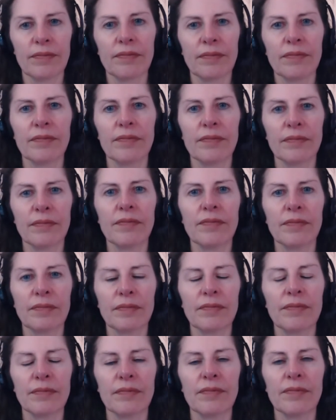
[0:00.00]

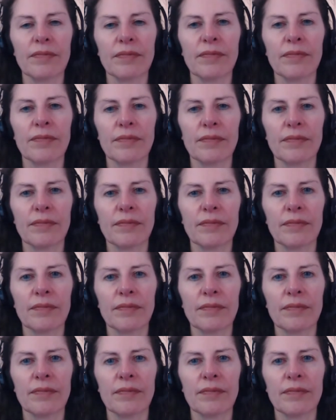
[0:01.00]

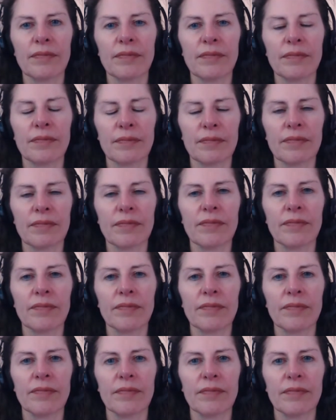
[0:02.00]

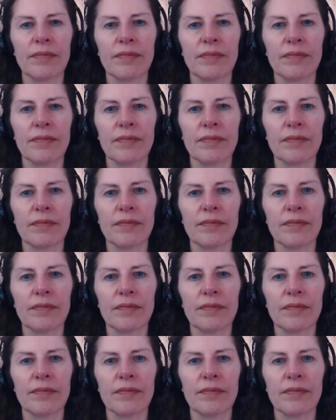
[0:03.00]
(not speaking)